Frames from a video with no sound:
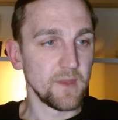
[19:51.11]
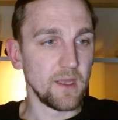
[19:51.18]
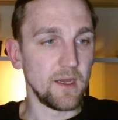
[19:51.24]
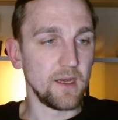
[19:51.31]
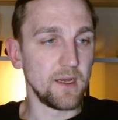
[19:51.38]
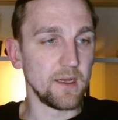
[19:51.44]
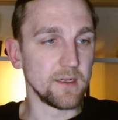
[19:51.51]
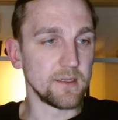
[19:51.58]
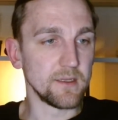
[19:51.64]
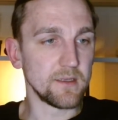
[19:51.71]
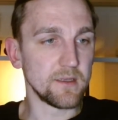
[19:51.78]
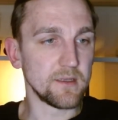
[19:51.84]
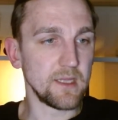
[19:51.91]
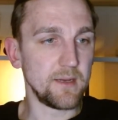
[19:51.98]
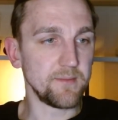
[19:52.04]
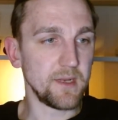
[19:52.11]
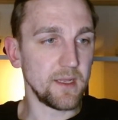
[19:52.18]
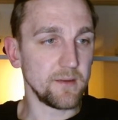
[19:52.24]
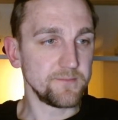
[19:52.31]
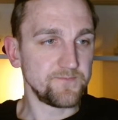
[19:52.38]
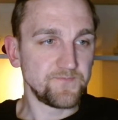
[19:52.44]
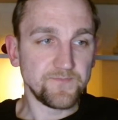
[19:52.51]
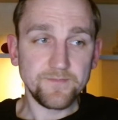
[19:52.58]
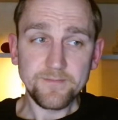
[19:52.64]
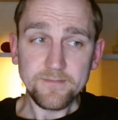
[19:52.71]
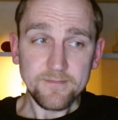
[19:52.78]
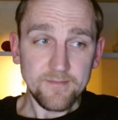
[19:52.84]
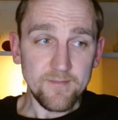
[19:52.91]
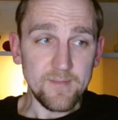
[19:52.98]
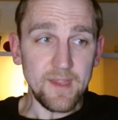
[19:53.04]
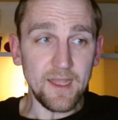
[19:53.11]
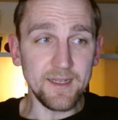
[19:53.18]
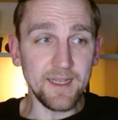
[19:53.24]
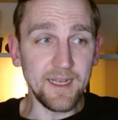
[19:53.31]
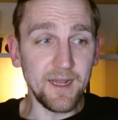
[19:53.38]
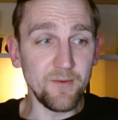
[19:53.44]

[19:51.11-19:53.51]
This is something Then